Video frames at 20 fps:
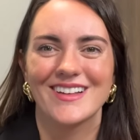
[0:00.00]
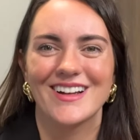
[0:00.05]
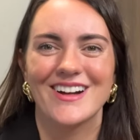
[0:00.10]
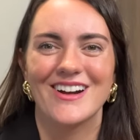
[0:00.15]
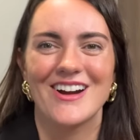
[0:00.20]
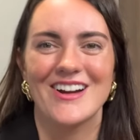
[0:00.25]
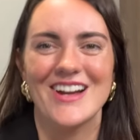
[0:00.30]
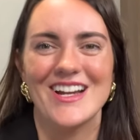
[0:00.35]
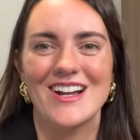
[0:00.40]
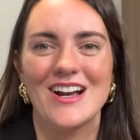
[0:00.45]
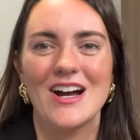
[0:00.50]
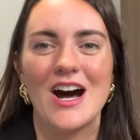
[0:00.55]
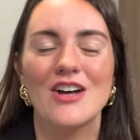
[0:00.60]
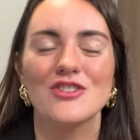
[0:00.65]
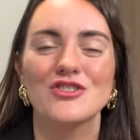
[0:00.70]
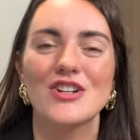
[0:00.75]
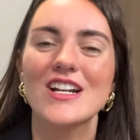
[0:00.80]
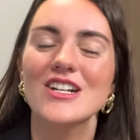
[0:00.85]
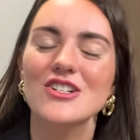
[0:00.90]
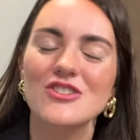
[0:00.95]
All right, I'll
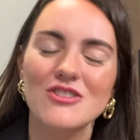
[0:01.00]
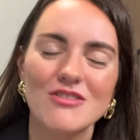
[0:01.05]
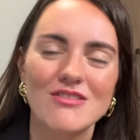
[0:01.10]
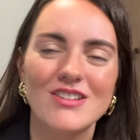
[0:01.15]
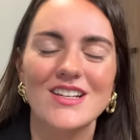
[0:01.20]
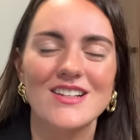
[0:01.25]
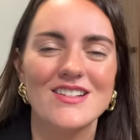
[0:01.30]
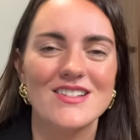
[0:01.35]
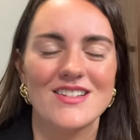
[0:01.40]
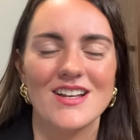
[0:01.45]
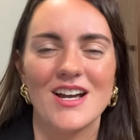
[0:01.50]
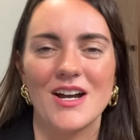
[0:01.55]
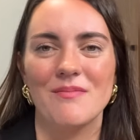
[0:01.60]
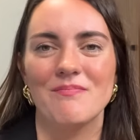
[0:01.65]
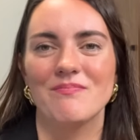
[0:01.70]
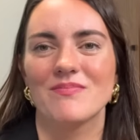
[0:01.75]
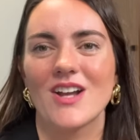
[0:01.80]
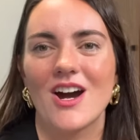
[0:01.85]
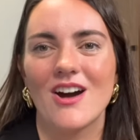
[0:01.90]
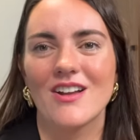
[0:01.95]
try to do these
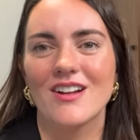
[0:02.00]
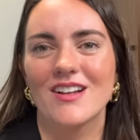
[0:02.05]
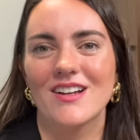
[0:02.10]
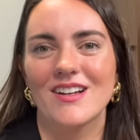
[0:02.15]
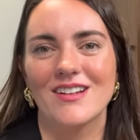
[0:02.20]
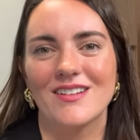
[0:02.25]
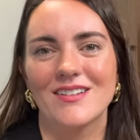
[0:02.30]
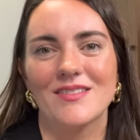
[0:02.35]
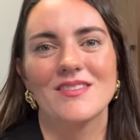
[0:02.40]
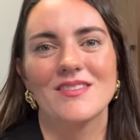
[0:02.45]
on a